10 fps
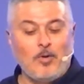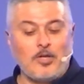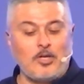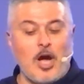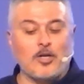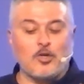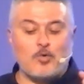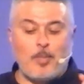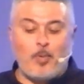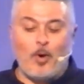When the
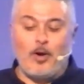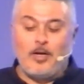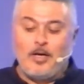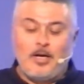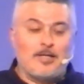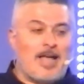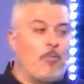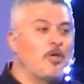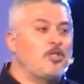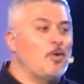doctor's report is
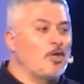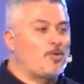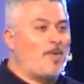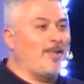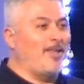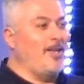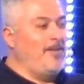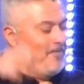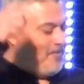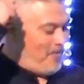not what you expected,